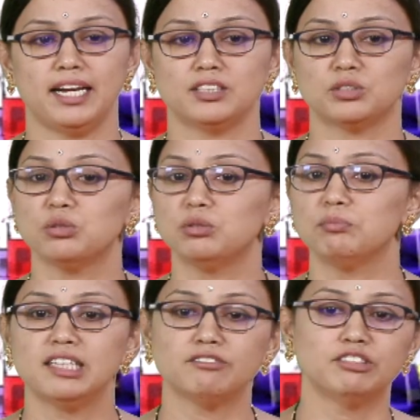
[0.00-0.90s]
So, by
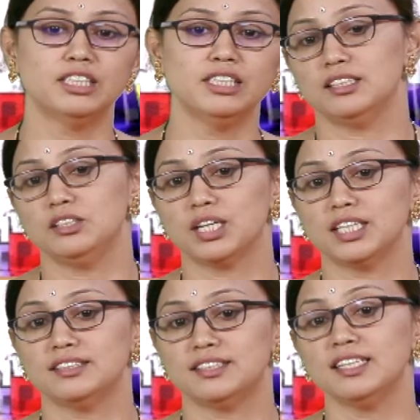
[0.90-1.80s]
word it can
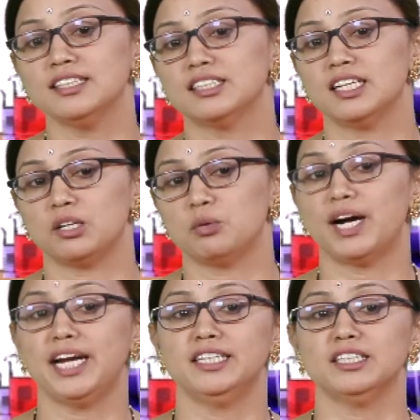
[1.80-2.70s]
think, children, why it
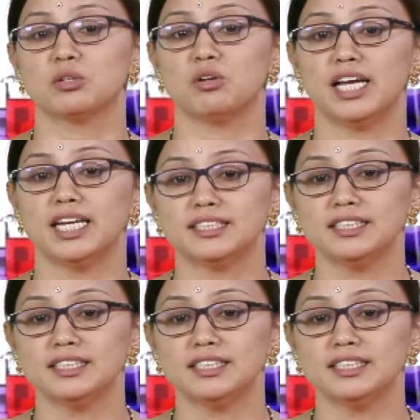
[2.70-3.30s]
is called as a